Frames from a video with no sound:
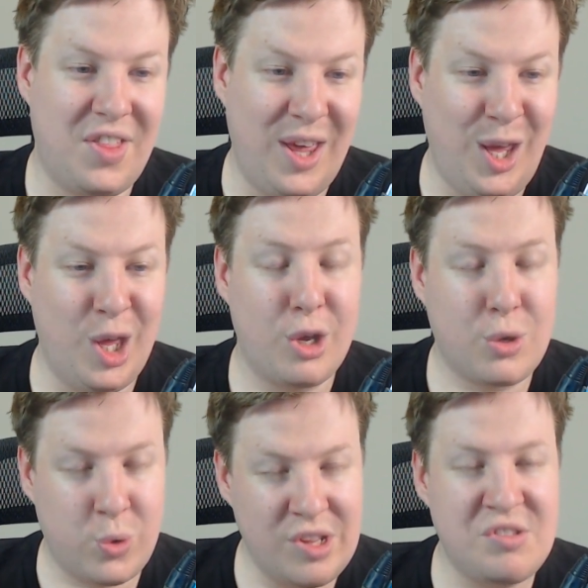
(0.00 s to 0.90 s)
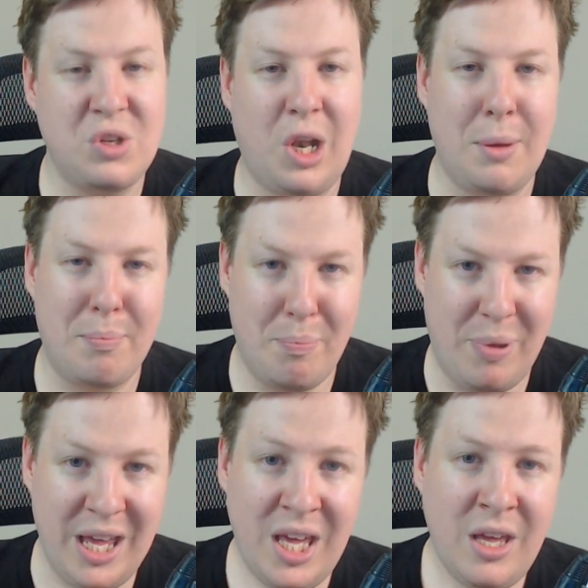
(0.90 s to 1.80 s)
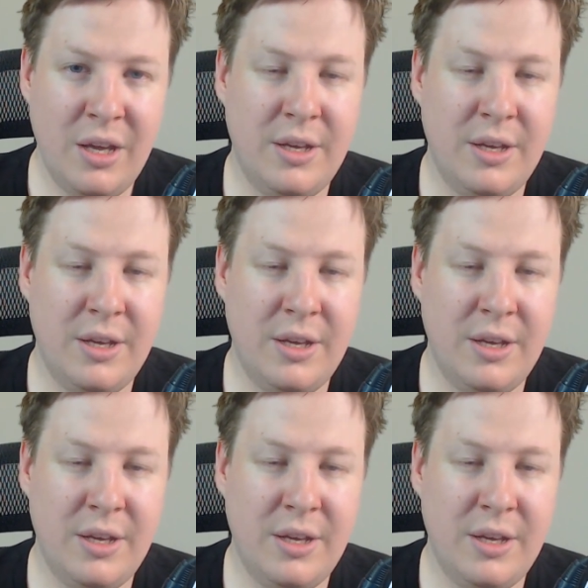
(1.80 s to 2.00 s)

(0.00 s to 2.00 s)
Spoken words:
the Crystal B.